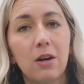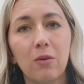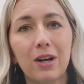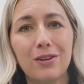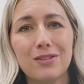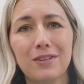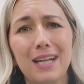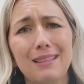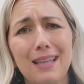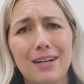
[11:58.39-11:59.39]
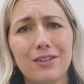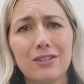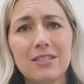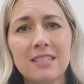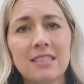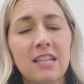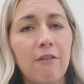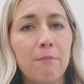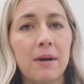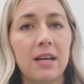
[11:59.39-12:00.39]
where it goes over like letters and
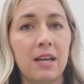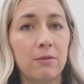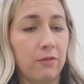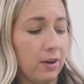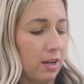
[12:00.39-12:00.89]
stuff, but it was very